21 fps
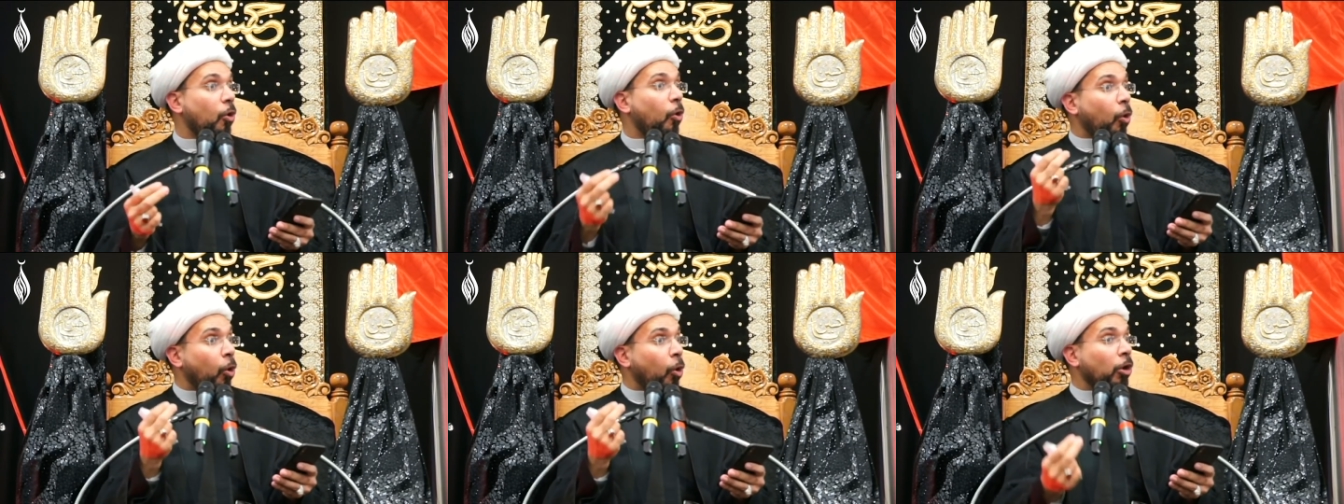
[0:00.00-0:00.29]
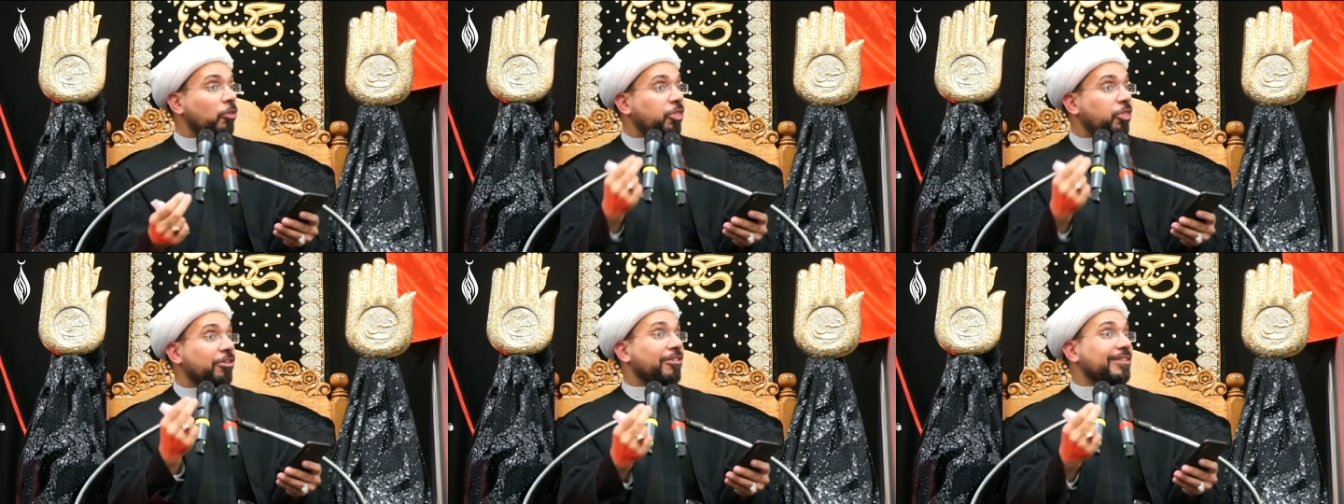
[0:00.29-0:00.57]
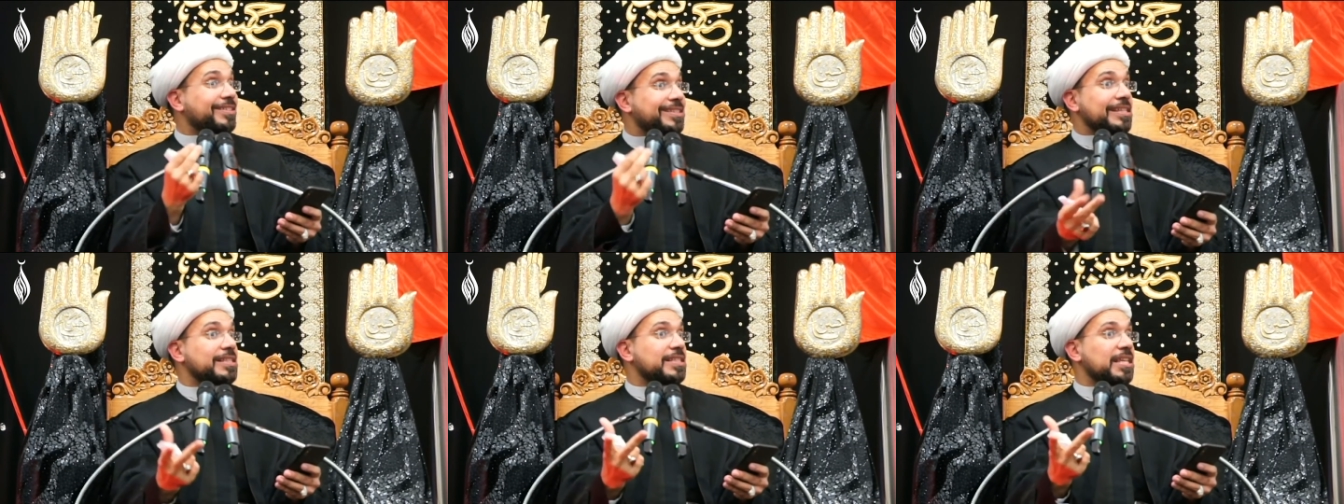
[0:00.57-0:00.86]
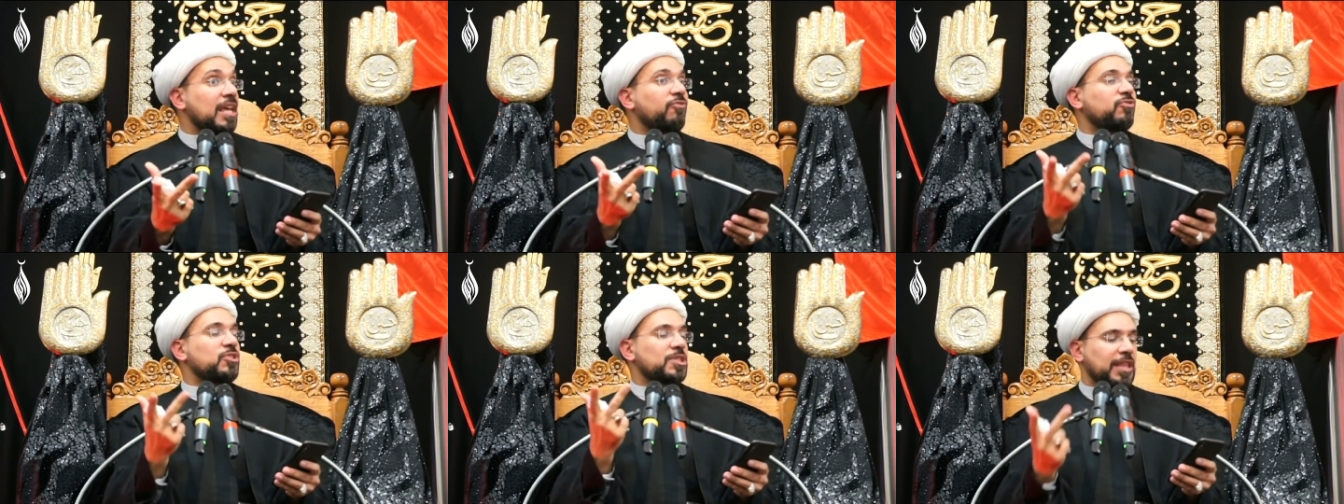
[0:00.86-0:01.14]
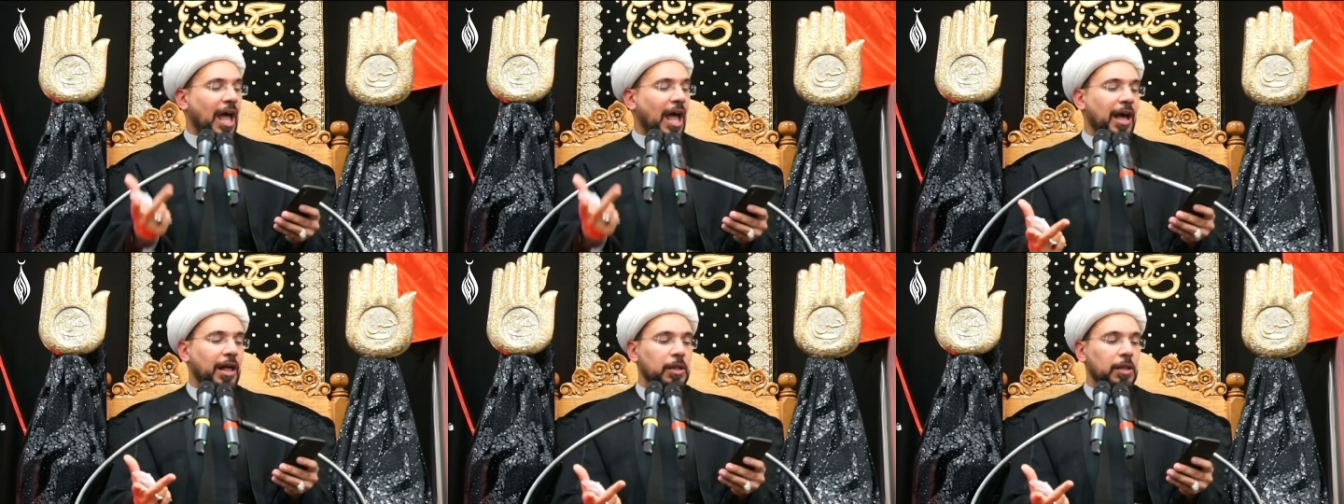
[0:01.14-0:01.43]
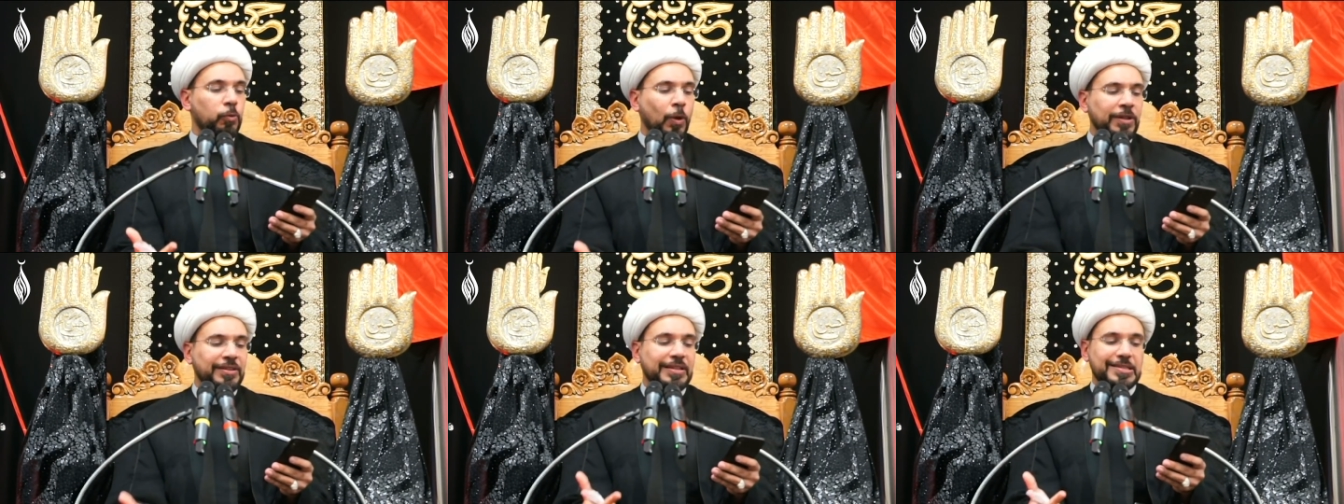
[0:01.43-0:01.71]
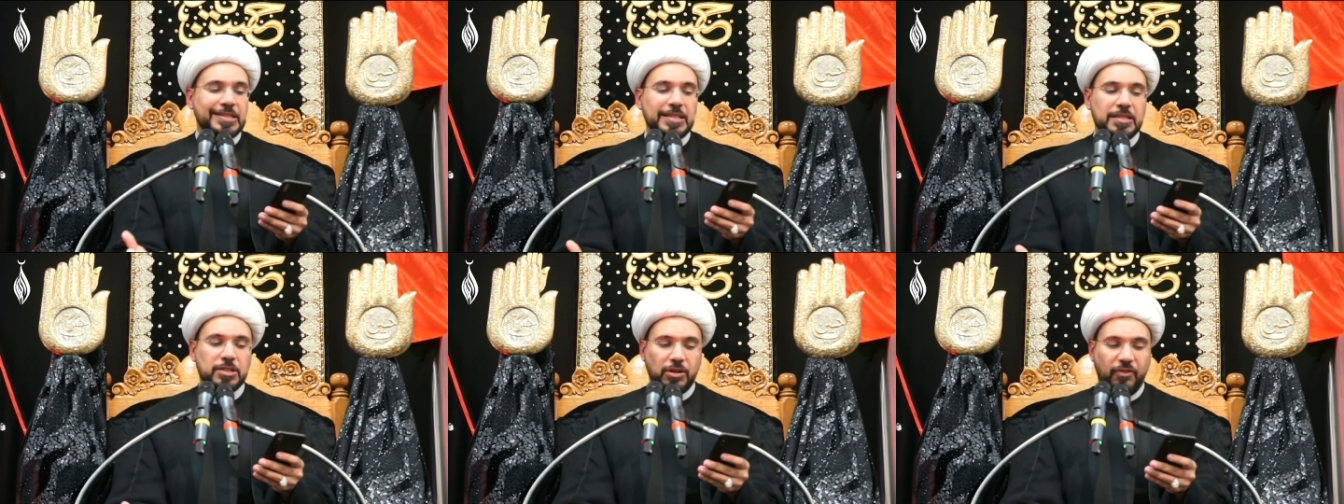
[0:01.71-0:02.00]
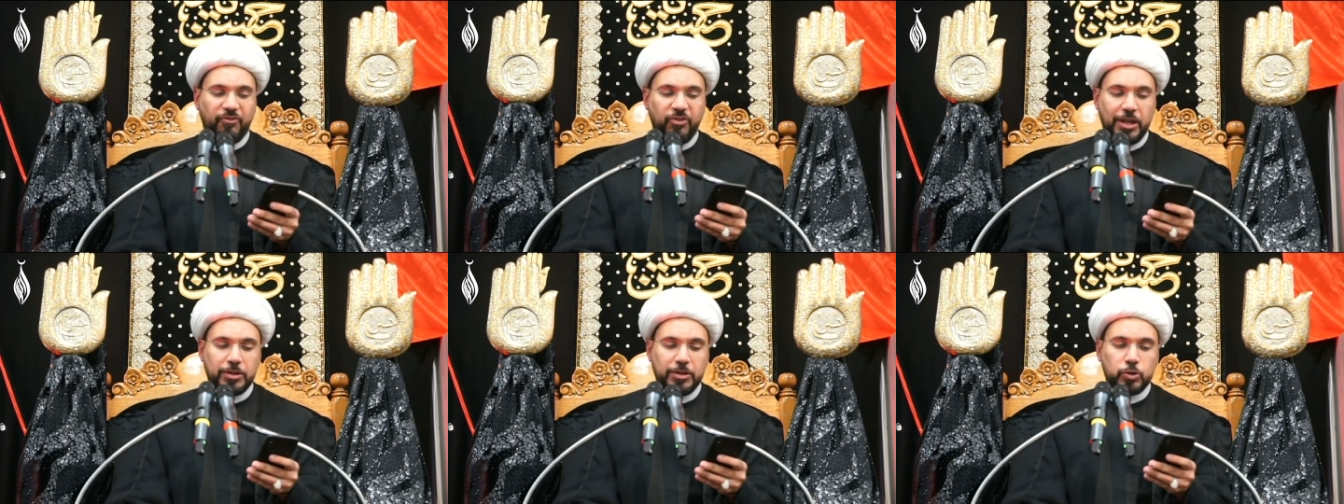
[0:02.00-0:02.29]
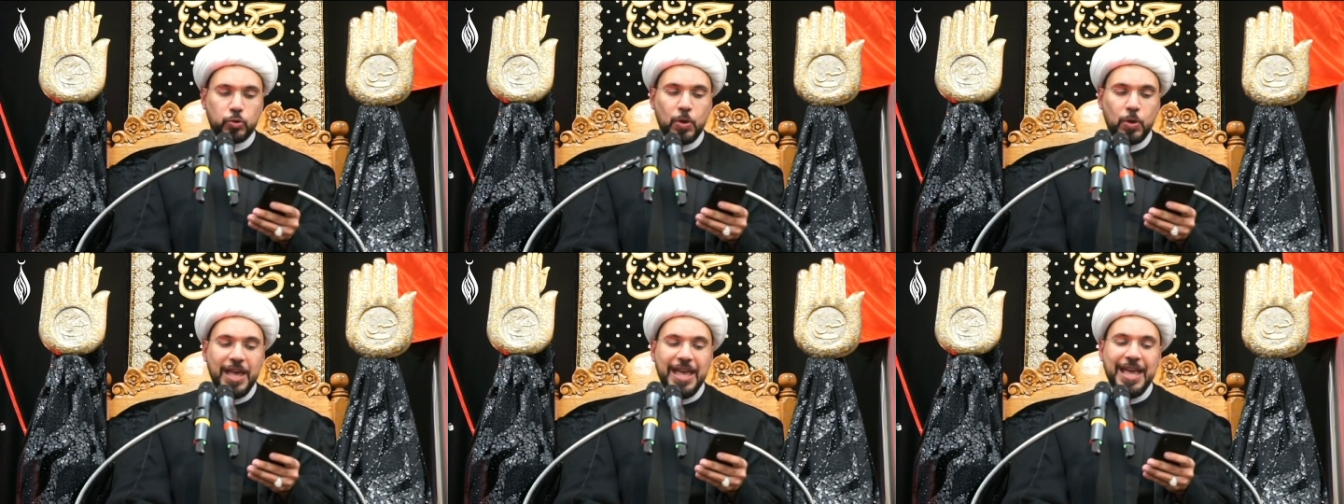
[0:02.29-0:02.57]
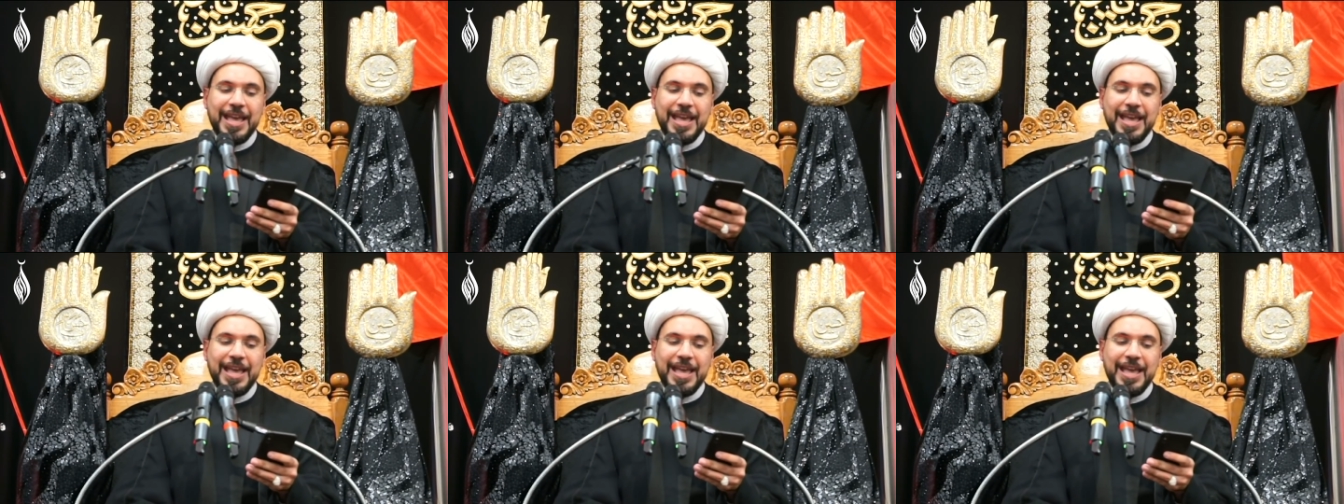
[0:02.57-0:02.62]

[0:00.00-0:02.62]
Authoritative style. What does this refer to?